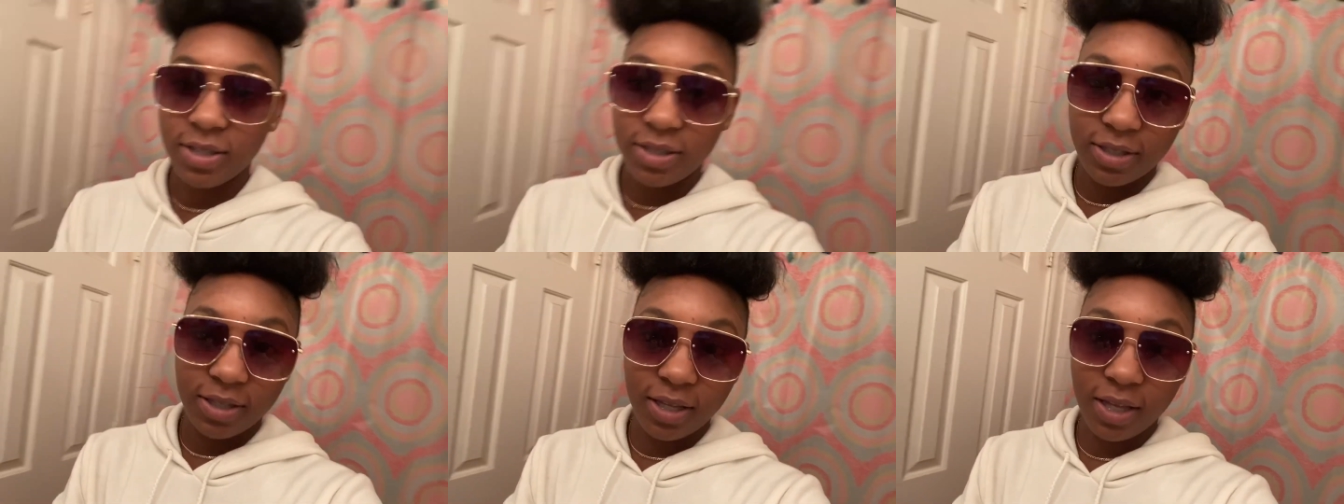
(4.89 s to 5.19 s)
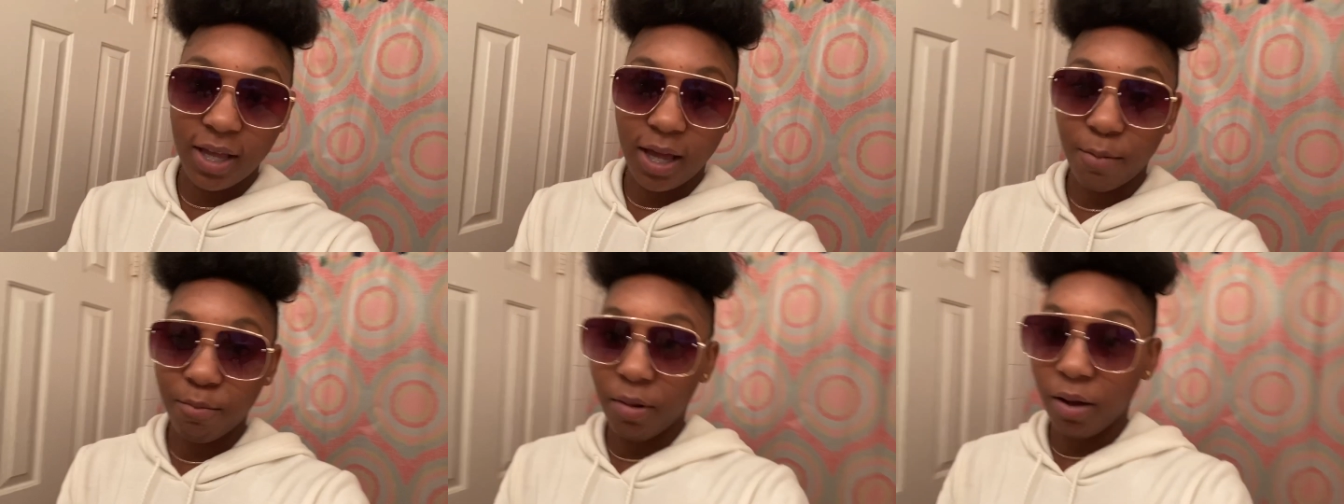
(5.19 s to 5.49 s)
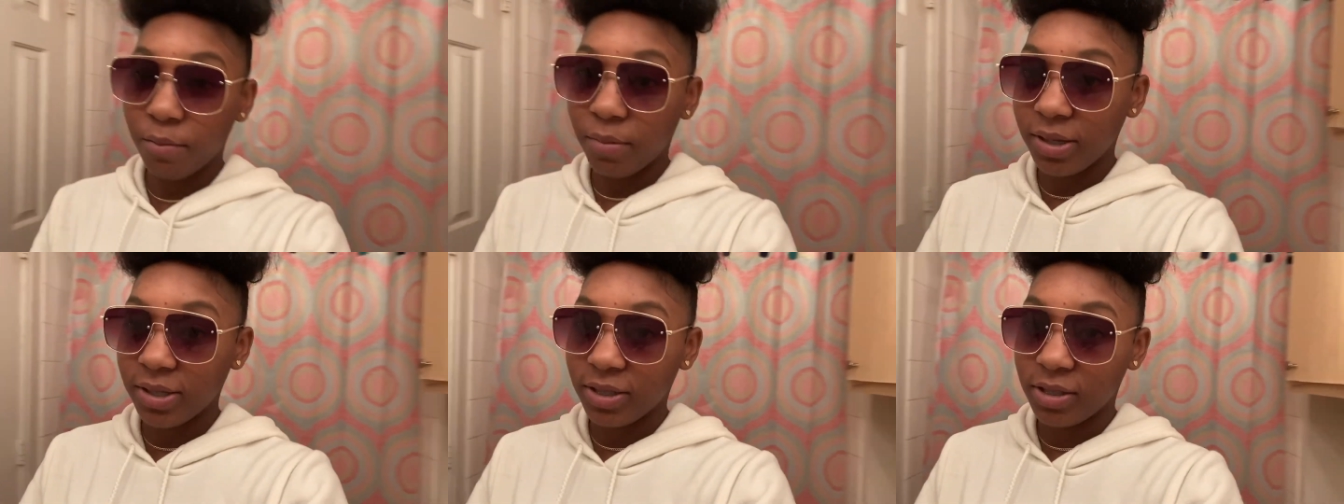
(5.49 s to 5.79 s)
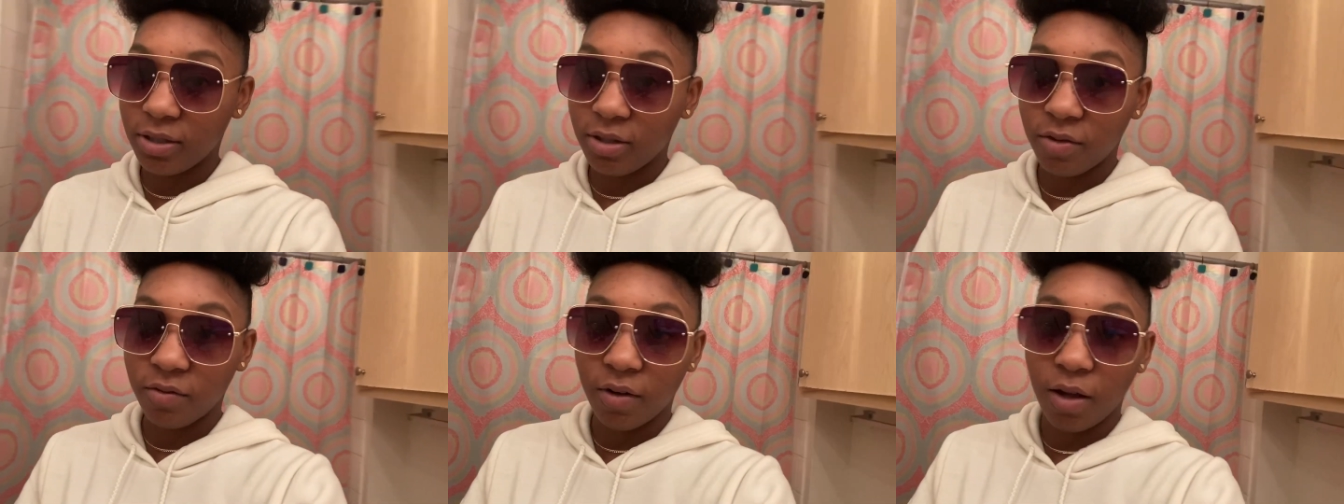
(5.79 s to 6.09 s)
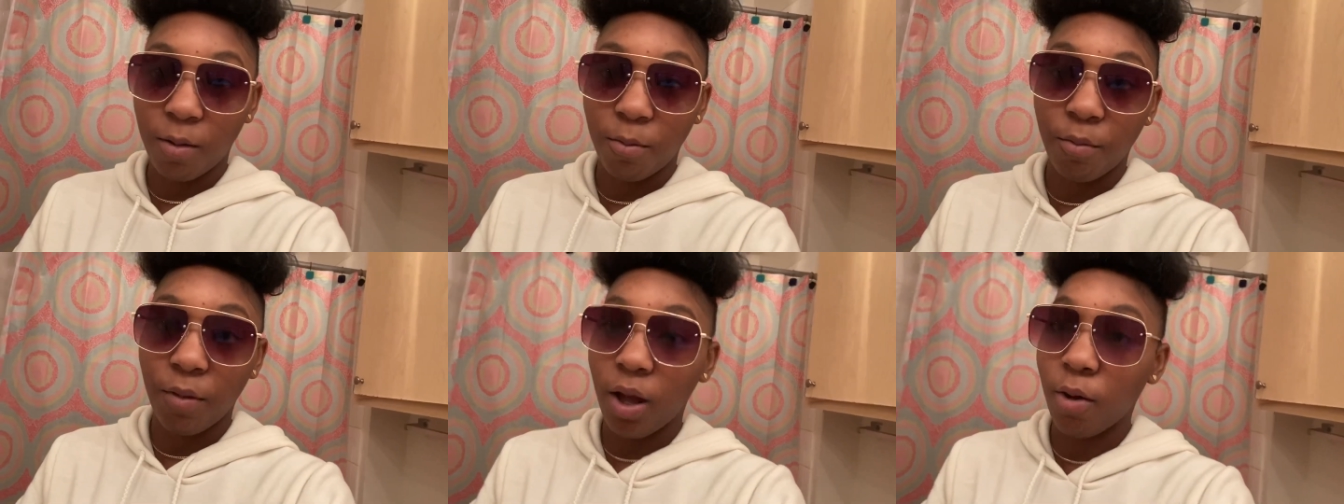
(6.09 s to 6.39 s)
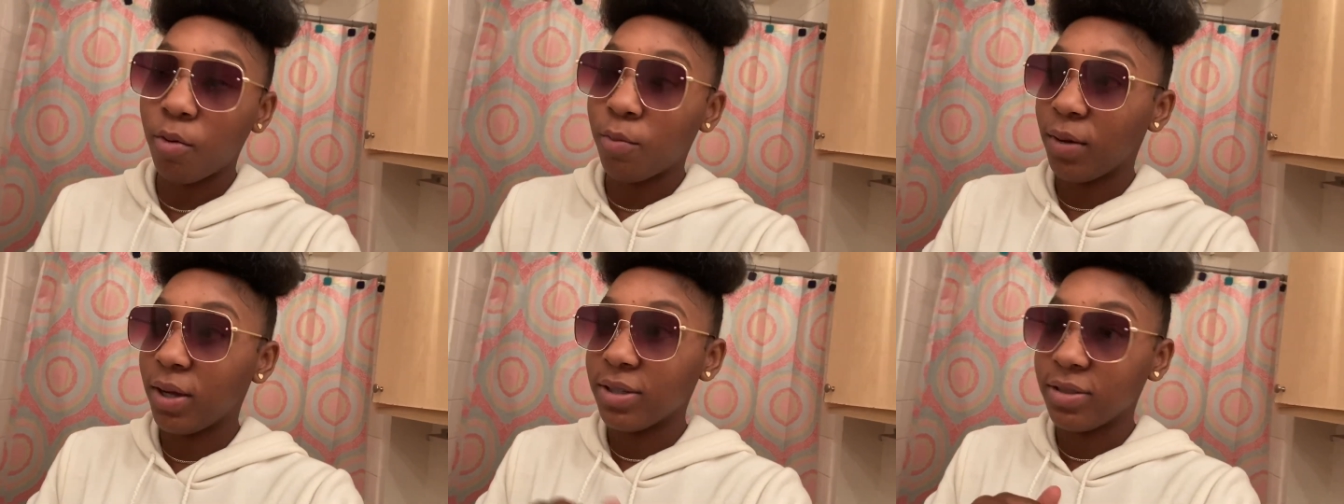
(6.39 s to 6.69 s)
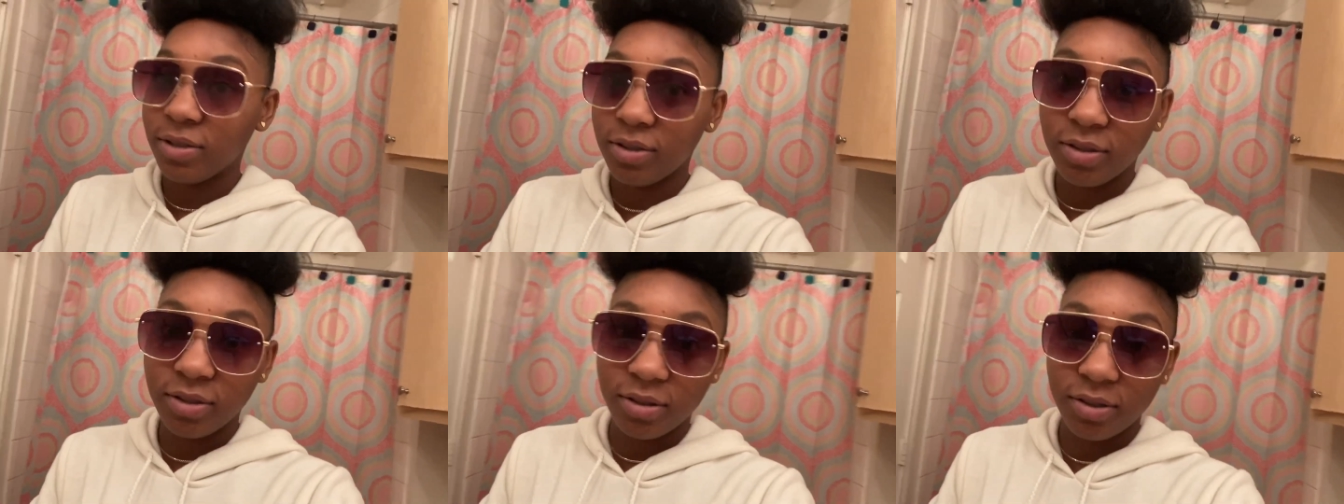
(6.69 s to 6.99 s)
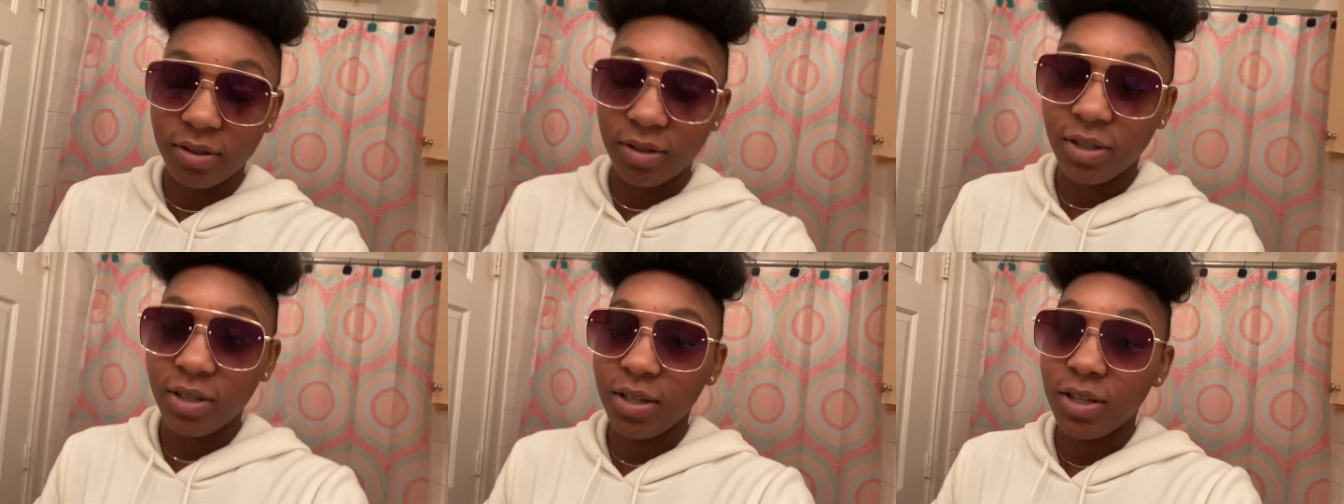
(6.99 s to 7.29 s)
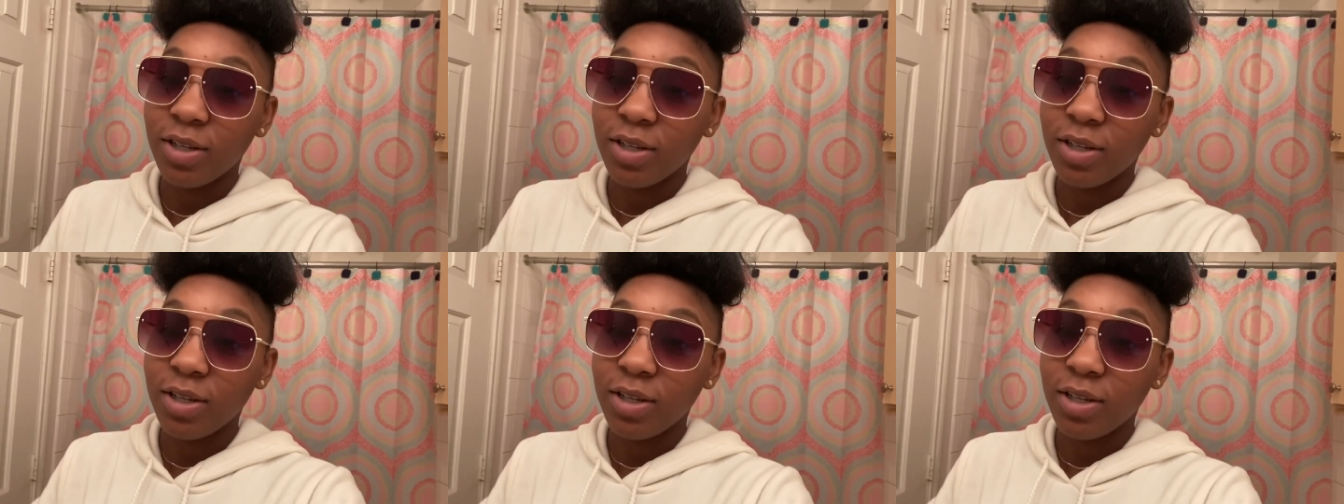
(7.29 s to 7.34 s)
see i'm by myself i'm not with my sister